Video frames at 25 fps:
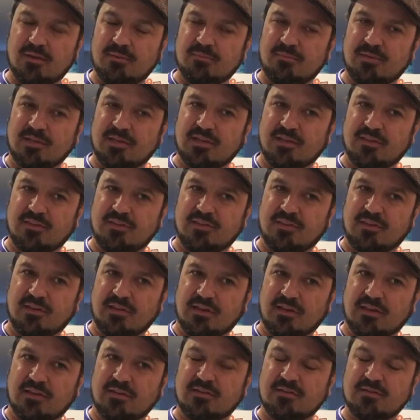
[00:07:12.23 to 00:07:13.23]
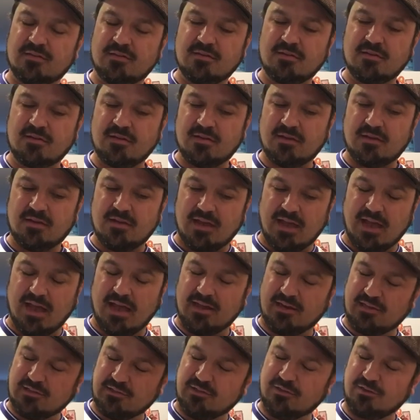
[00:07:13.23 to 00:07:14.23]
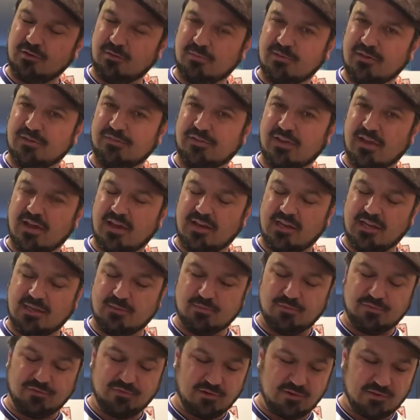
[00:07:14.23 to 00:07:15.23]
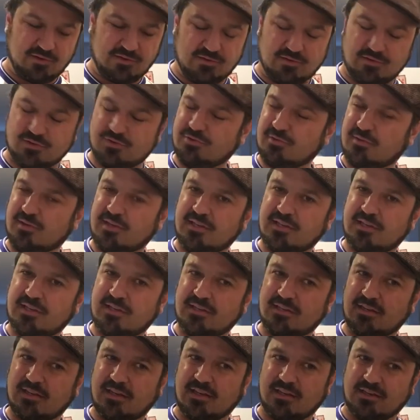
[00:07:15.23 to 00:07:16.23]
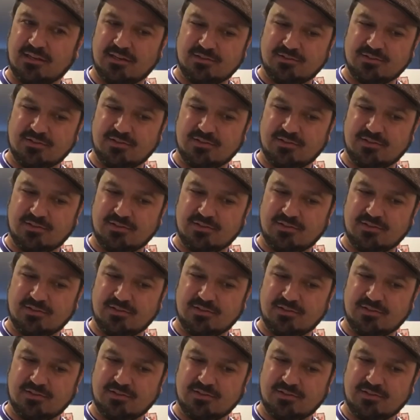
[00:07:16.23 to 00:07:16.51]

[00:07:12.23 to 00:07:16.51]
Because I had a little bit of a headache before I started drinking it, and